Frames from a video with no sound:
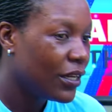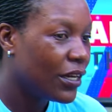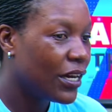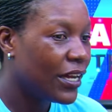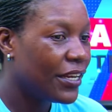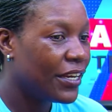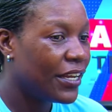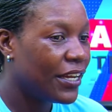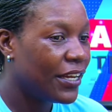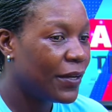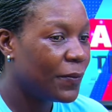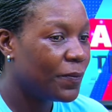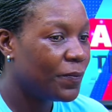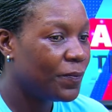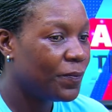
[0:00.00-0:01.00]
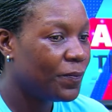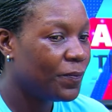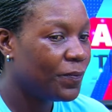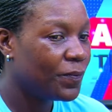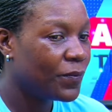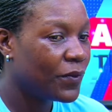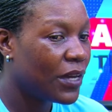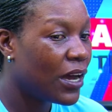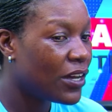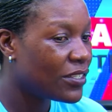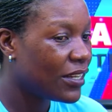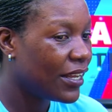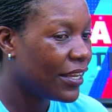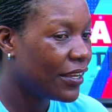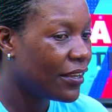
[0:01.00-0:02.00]
And I was
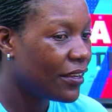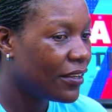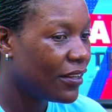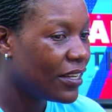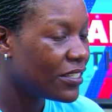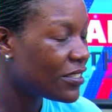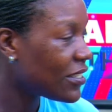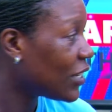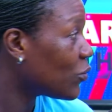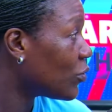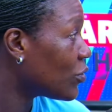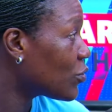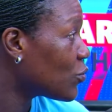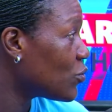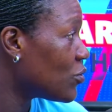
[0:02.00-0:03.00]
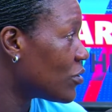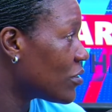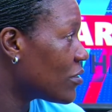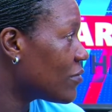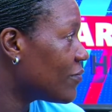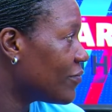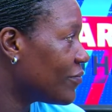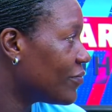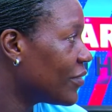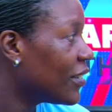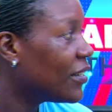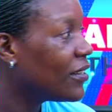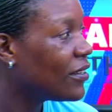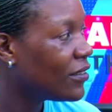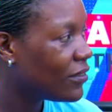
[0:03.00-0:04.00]
like, let's start with schools.
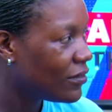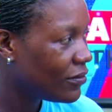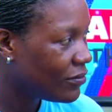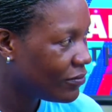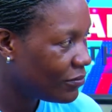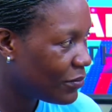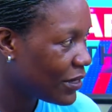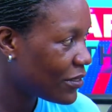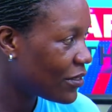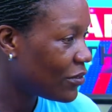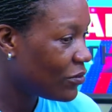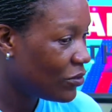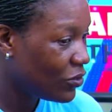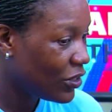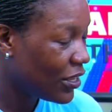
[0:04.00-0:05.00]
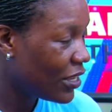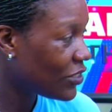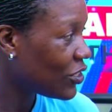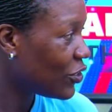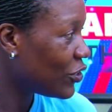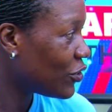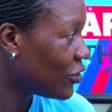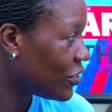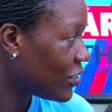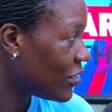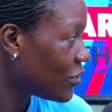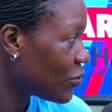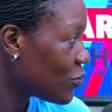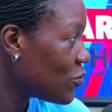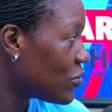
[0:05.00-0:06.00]
The young generation is in the
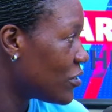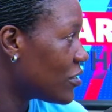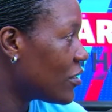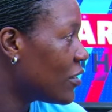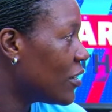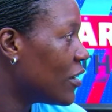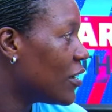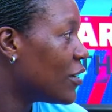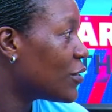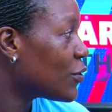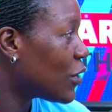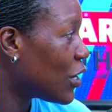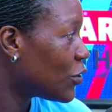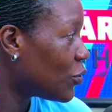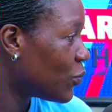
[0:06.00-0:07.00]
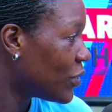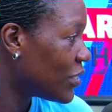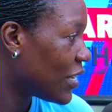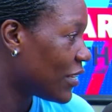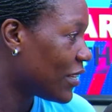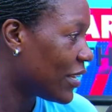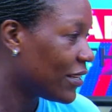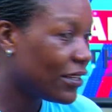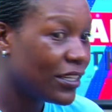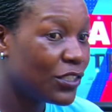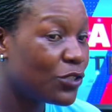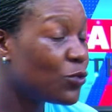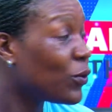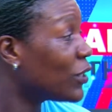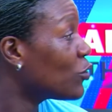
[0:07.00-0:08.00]
schools. So how do we start that? Let's
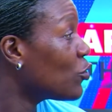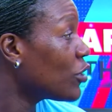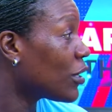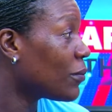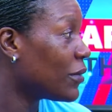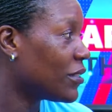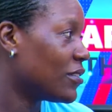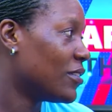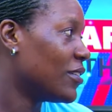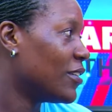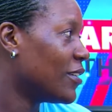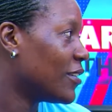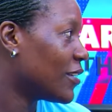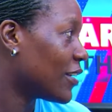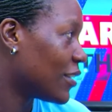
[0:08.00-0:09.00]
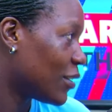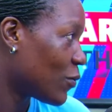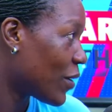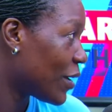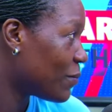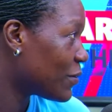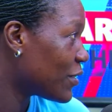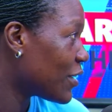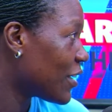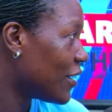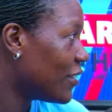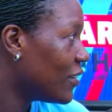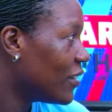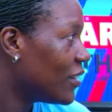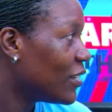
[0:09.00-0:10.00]
do a tournament at the YMCA.
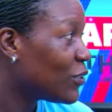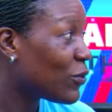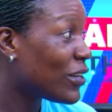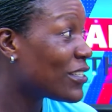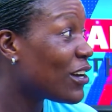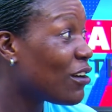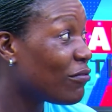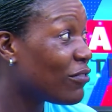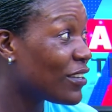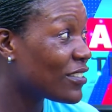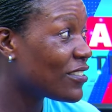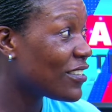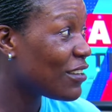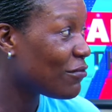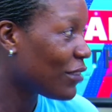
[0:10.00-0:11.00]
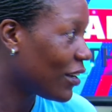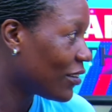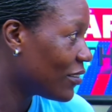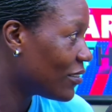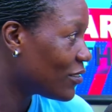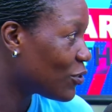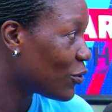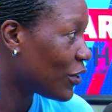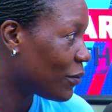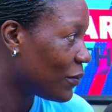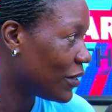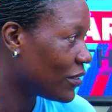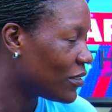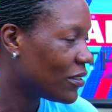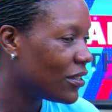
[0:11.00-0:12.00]
It was our first ever
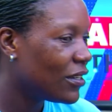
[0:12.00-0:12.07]
tournament.